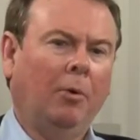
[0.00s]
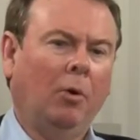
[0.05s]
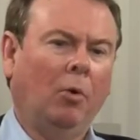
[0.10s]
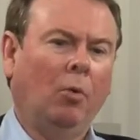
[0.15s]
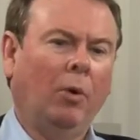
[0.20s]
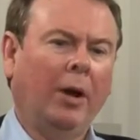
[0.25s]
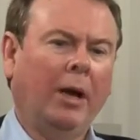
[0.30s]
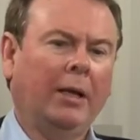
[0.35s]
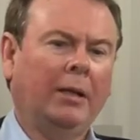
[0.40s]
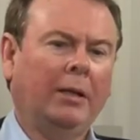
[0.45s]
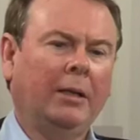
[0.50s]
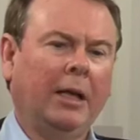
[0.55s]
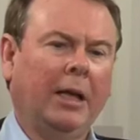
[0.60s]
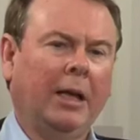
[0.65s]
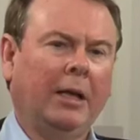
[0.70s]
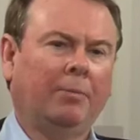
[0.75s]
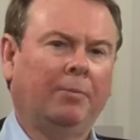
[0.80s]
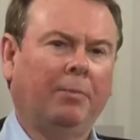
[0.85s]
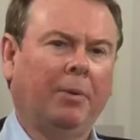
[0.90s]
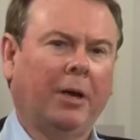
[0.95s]
but when
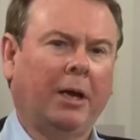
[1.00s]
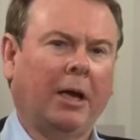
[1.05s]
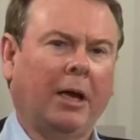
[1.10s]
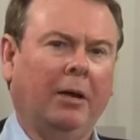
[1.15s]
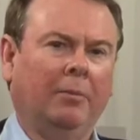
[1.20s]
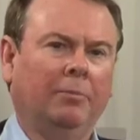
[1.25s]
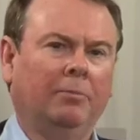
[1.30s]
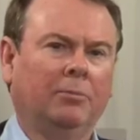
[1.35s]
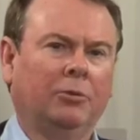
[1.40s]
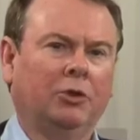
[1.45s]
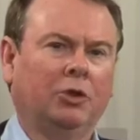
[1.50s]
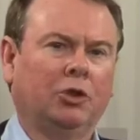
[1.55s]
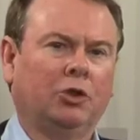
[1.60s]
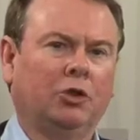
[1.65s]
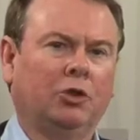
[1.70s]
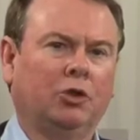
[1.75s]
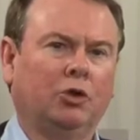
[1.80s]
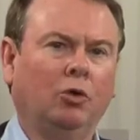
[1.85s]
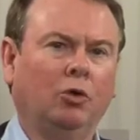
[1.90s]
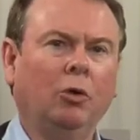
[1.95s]
it becomes
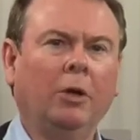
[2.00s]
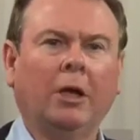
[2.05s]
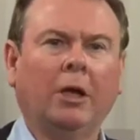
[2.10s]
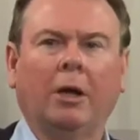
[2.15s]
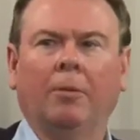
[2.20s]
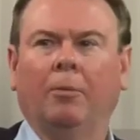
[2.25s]
truly